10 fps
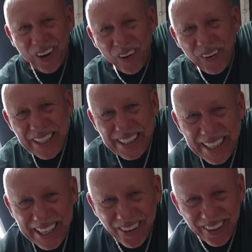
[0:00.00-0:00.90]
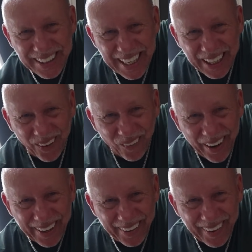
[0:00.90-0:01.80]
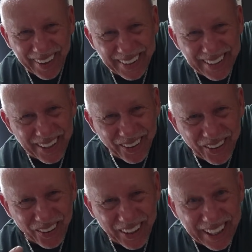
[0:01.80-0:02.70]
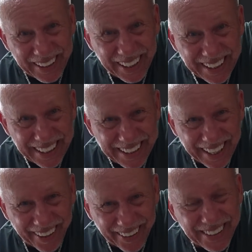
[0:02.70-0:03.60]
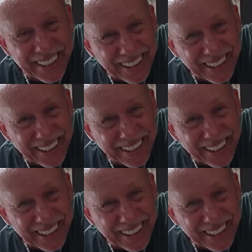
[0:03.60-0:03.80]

Always eager to take a win until you look at the details.